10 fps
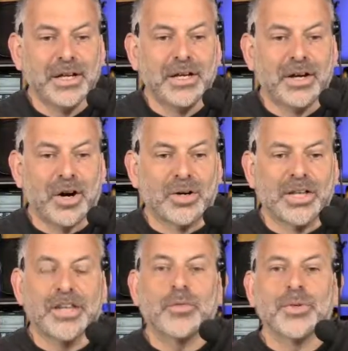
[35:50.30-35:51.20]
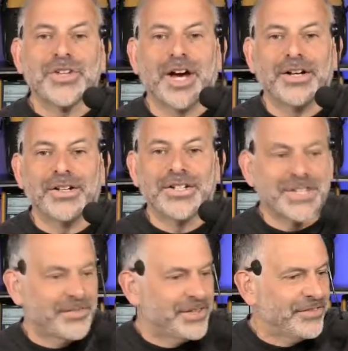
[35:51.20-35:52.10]
Our length was
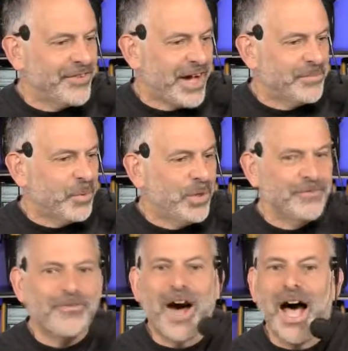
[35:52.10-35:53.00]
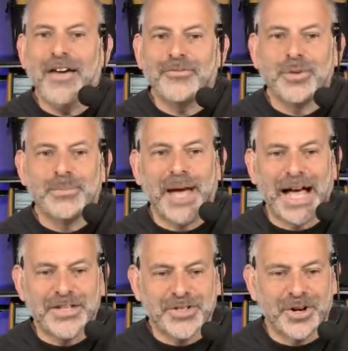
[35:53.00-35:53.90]
175.5. We
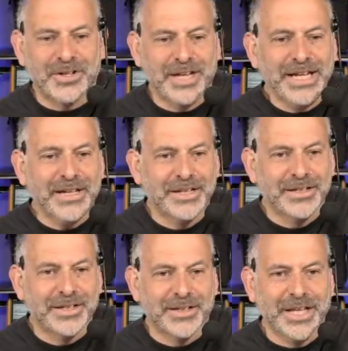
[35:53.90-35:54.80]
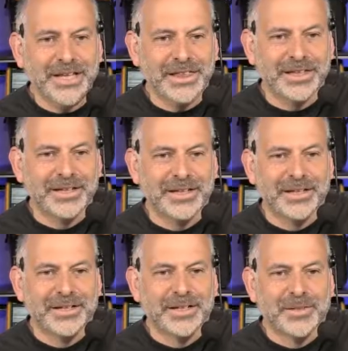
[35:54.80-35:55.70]
passed our length.
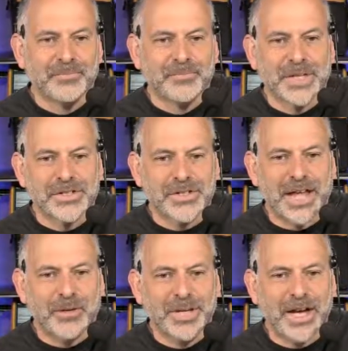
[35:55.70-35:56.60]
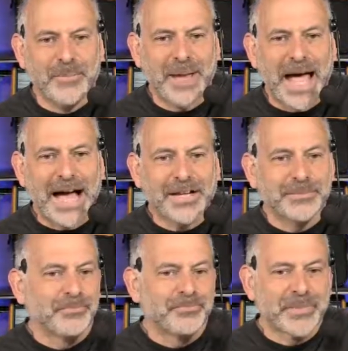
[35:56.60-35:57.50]
So now we come back
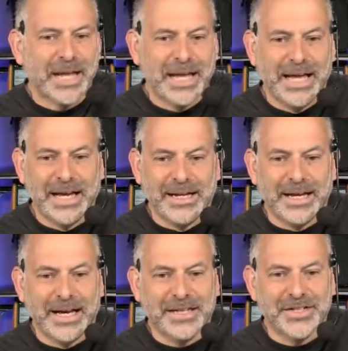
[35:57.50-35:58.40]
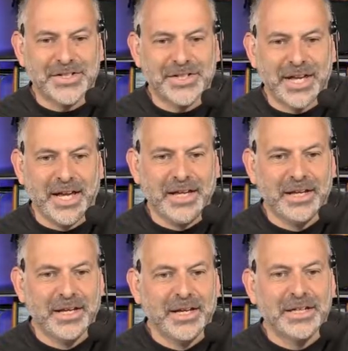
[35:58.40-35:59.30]
and I could say
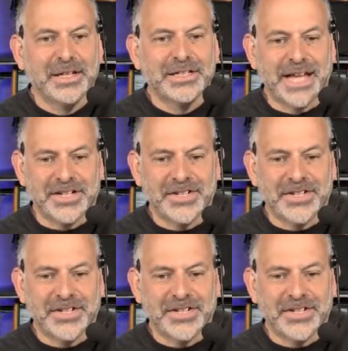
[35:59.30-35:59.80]
test